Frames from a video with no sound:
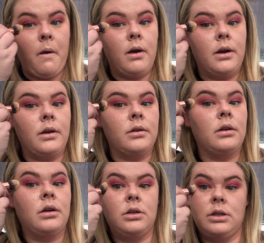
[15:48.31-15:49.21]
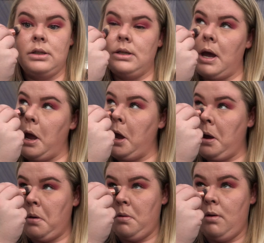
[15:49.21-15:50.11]
And then I just set it.
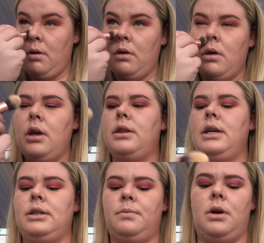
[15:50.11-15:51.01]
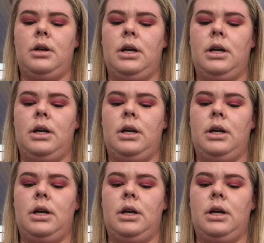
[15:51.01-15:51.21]
This one